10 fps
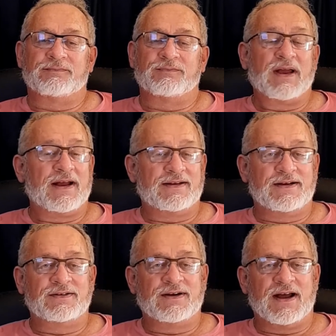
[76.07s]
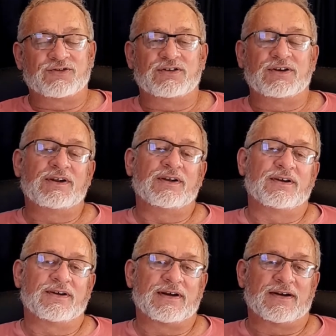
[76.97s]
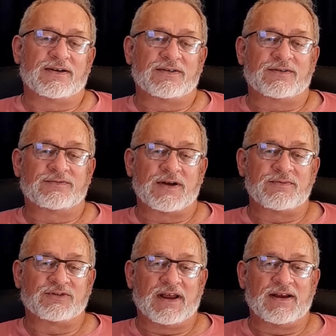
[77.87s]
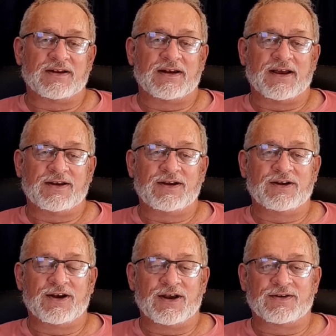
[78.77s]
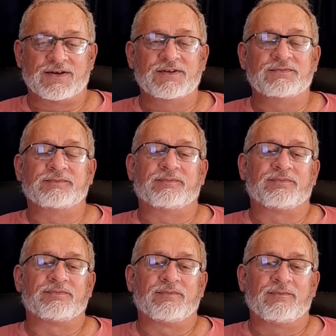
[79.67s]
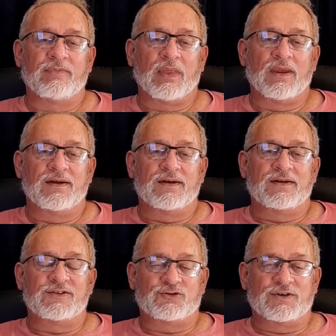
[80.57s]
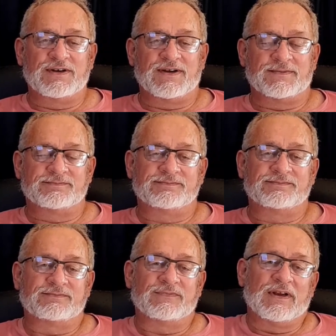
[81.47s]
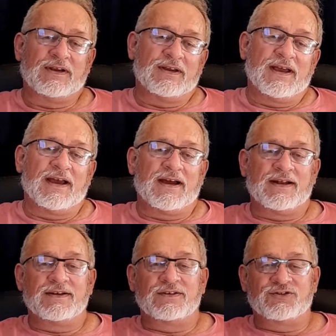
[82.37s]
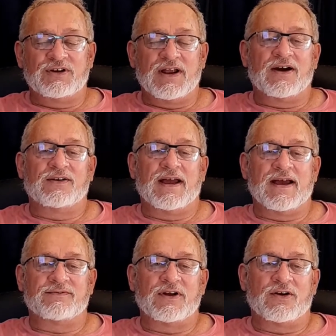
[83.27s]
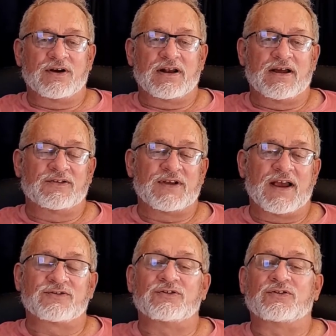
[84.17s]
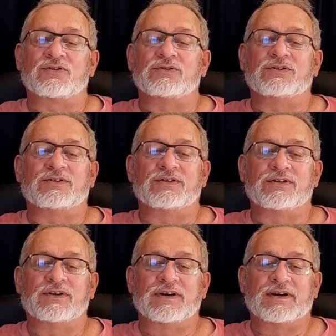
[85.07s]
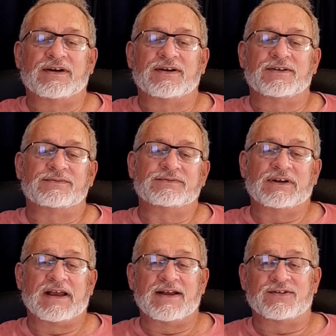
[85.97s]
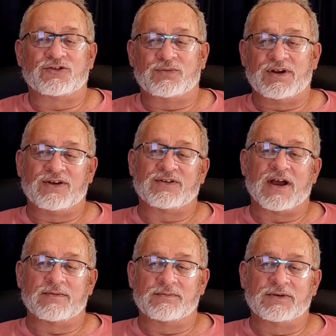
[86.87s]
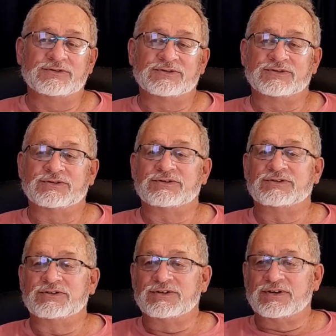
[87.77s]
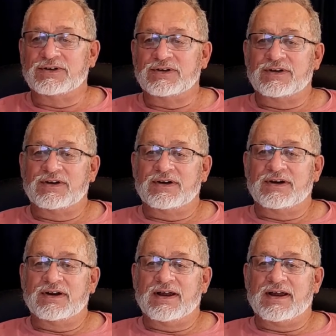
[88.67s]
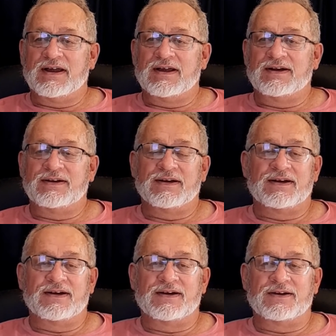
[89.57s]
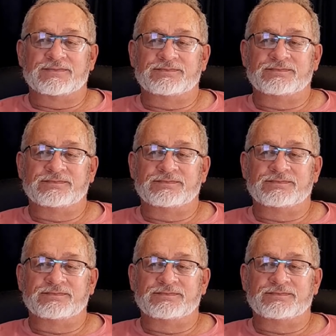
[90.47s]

And then, naturally, our famous lady, Greta, joined them. And they have now a class action suit against the Swedish government. And the